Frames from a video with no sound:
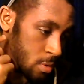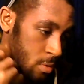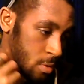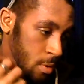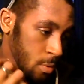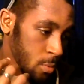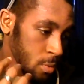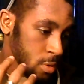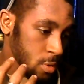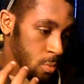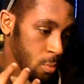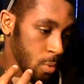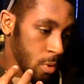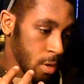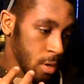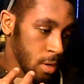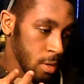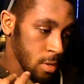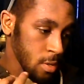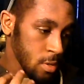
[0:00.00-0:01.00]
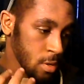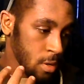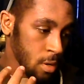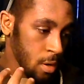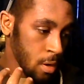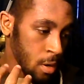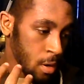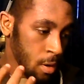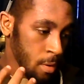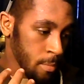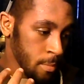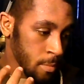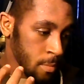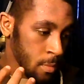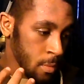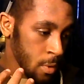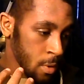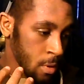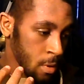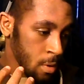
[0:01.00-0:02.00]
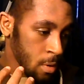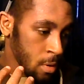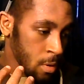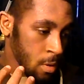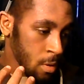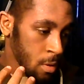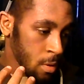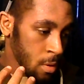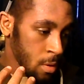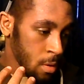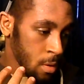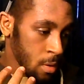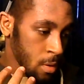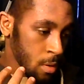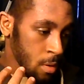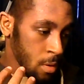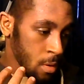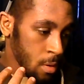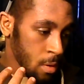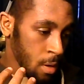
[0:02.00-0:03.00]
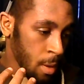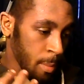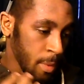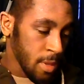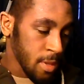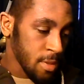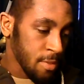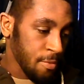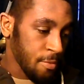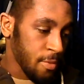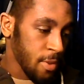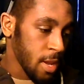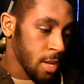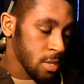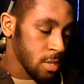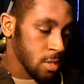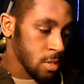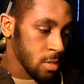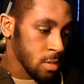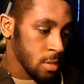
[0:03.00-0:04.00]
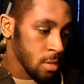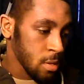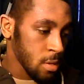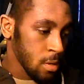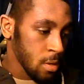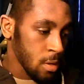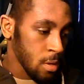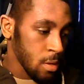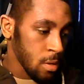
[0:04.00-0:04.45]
what's the word? It's gonna I mean, this flesh,